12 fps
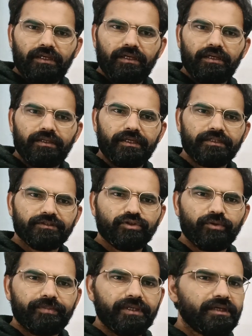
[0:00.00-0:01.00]
Next
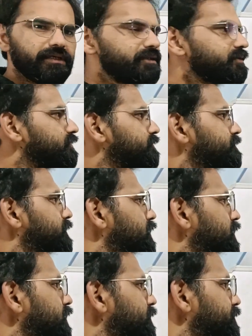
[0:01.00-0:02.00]
topic is
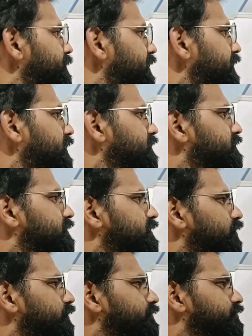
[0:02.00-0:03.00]

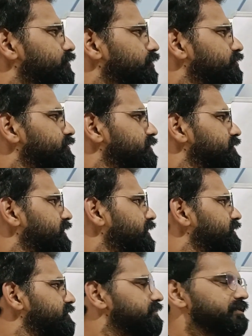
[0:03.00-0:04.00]
PNC of zoonosis,
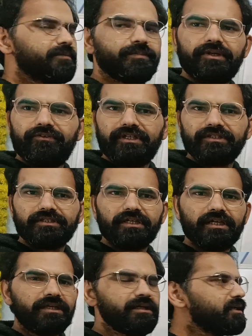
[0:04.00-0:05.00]
that is
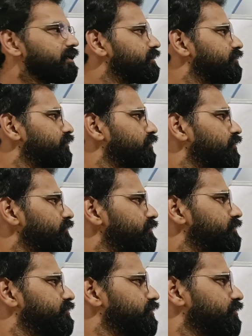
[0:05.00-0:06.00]
prevention and control
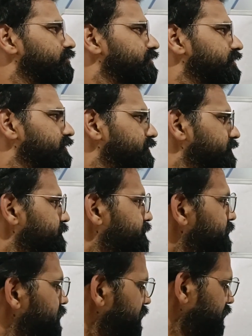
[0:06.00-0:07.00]
of zoonosis.
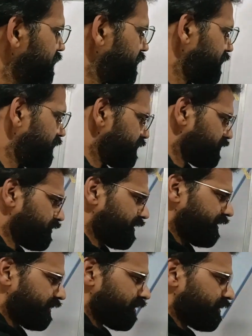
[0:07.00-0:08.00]
So
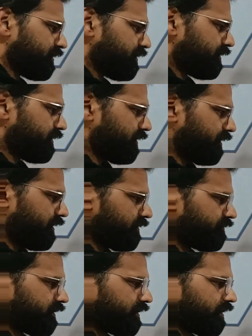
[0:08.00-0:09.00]
there are
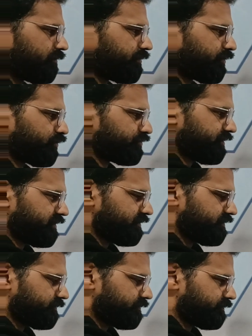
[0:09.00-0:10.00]
11
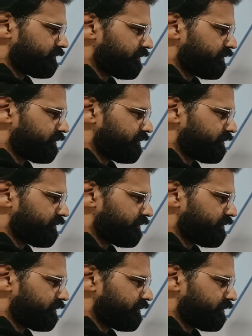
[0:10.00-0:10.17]
approaches,